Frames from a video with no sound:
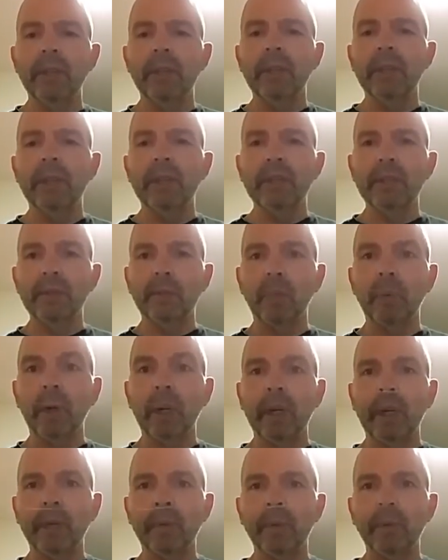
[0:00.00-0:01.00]
this
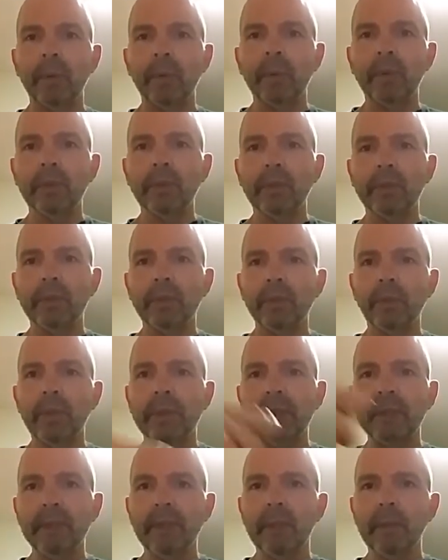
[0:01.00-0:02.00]
wire would
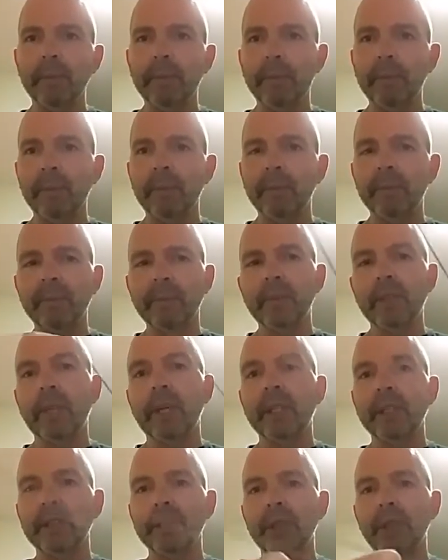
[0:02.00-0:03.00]
twist up
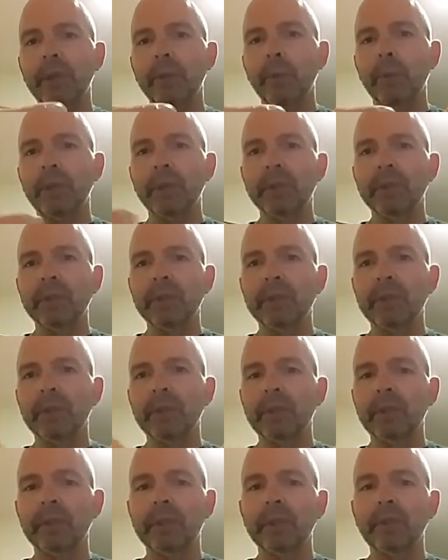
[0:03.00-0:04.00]
as I was
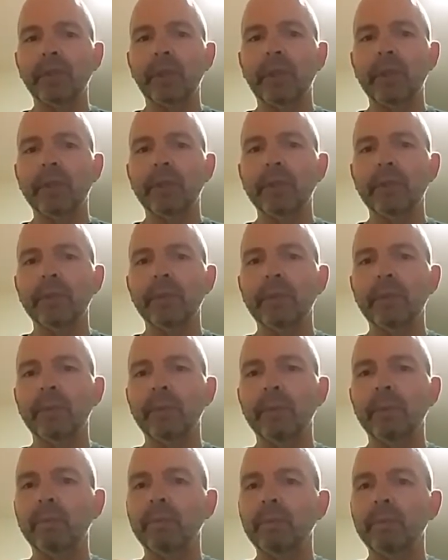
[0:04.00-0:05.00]
trying to
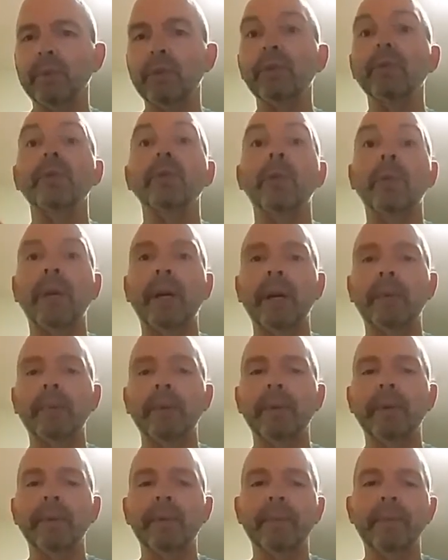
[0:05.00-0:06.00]
do the wrap.
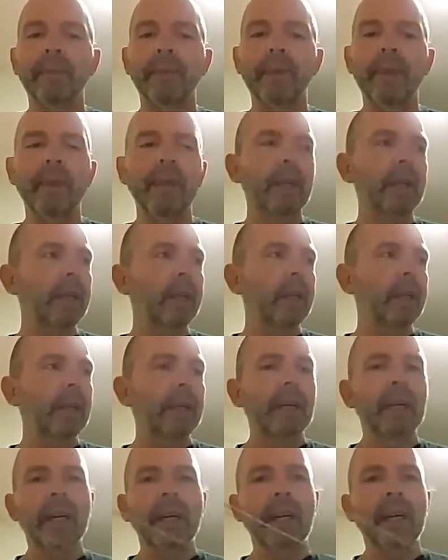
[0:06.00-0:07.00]

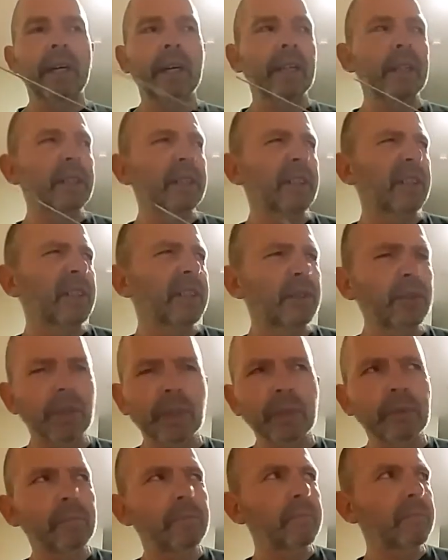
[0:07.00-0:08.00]
And I
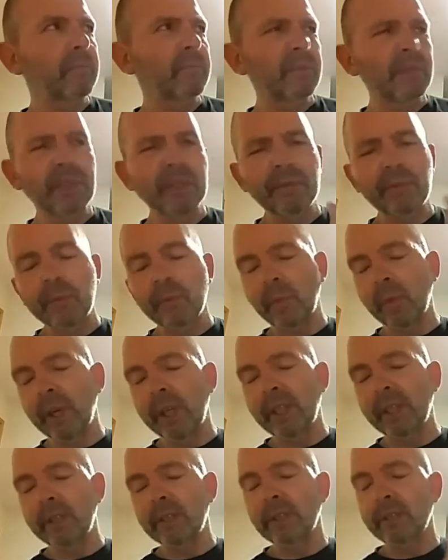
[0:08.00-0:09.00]
tried different
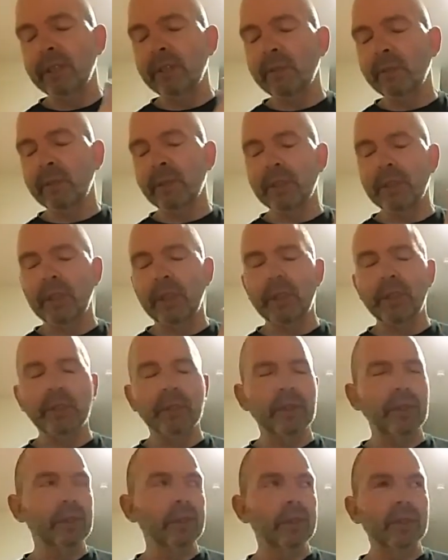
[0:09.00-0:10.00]
ways, different
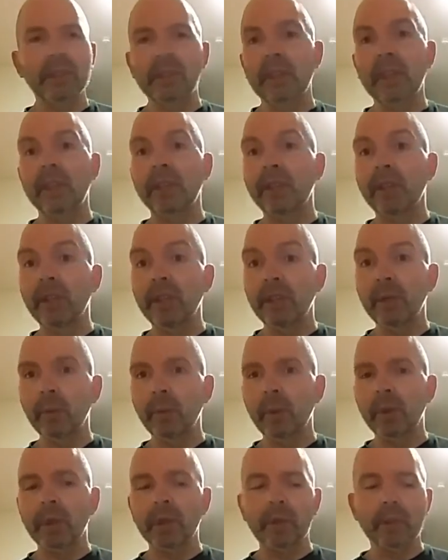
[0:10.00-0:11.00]
solutions, and none
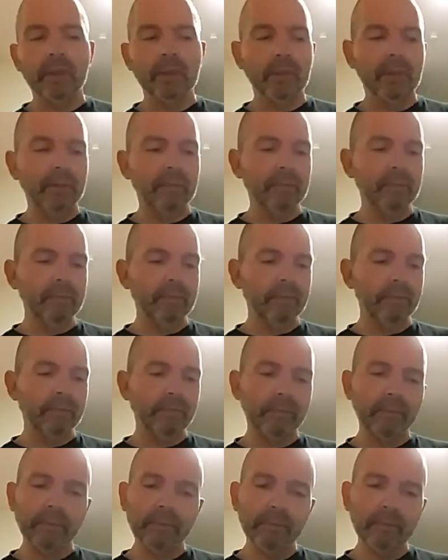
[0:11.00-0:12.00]
worked.
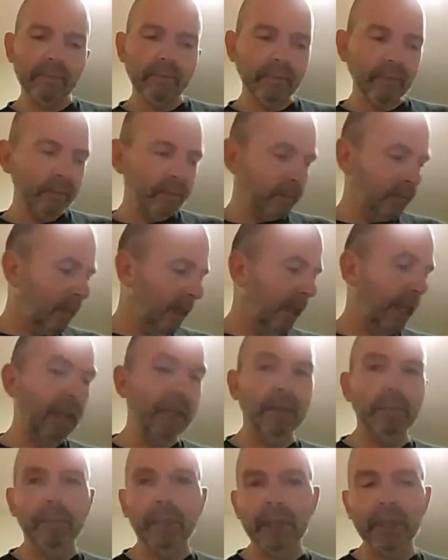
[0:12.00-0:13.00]

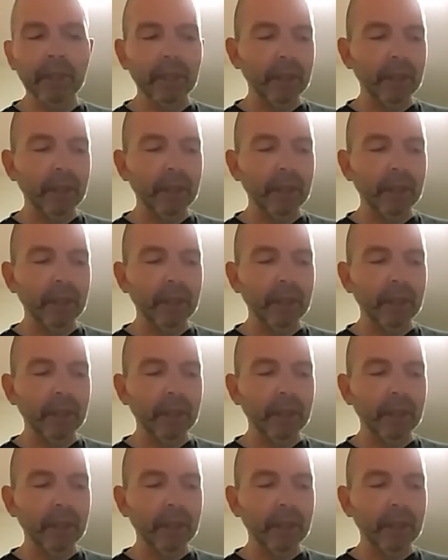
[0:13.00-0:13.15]
And my